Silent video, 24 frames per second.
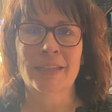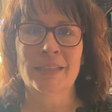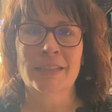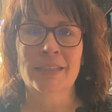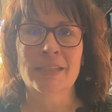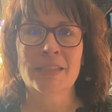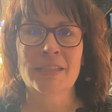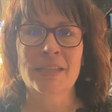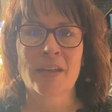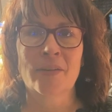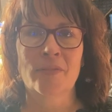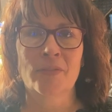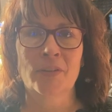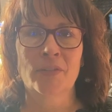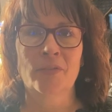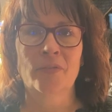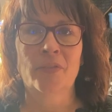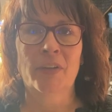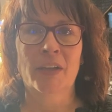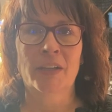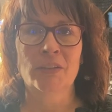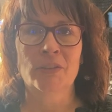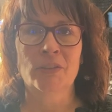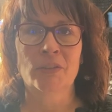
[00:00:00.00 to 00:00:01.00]
it does have an
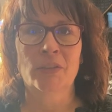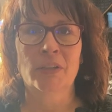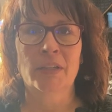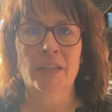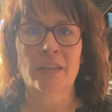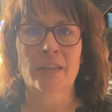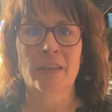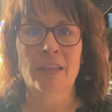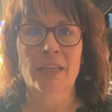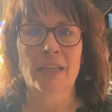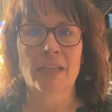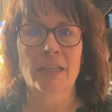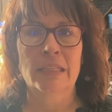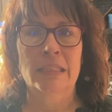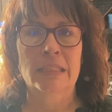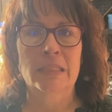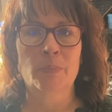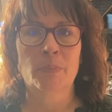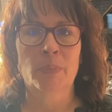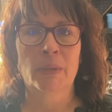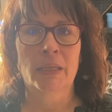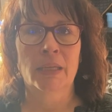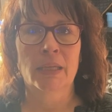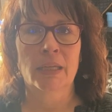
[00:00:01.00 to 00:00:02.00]
effect on things
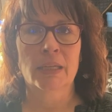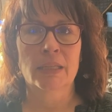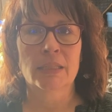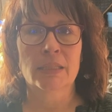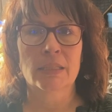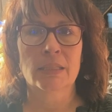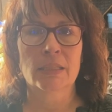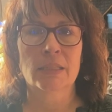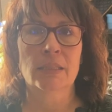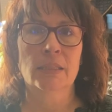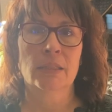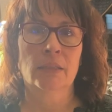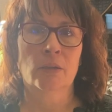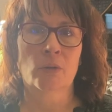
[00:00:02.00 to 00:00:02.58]
because,